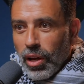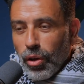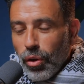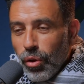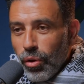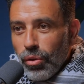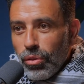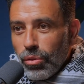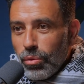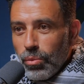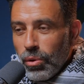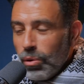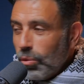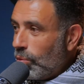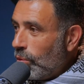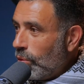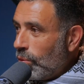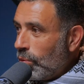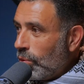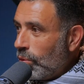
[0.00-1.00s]
Like Earth?
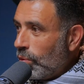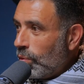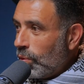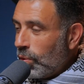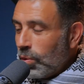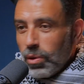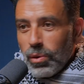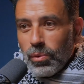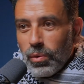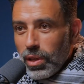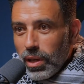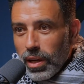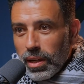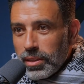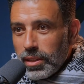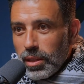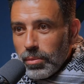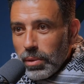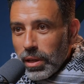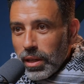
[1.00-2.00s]
What are you
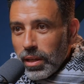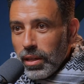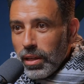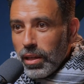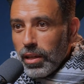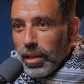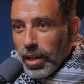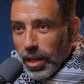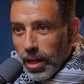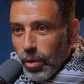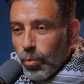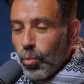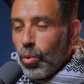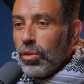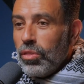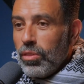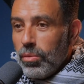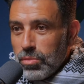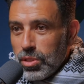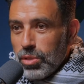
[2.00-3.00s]
asking me? Like I
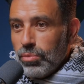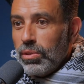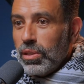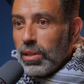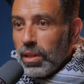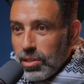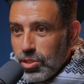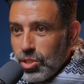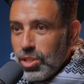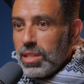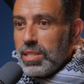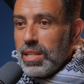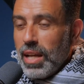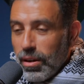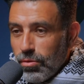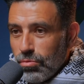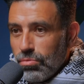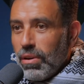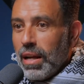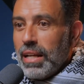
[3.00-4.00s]
want them to realise just
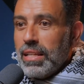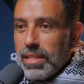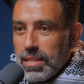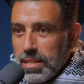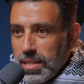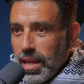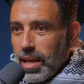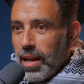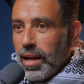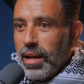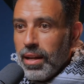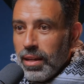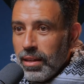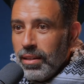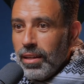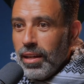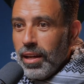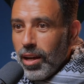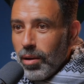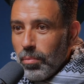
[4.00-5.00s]
how racist they
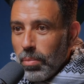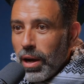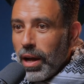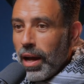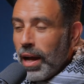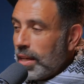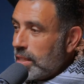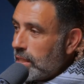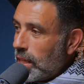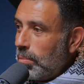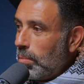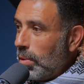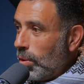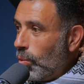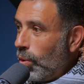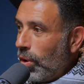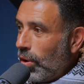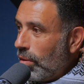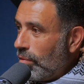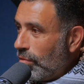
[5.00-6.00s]
are by asking me
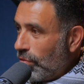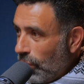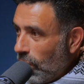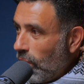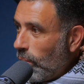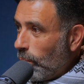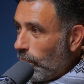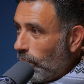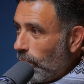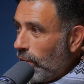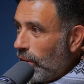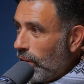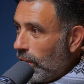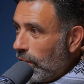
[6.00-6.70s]
where I'm from.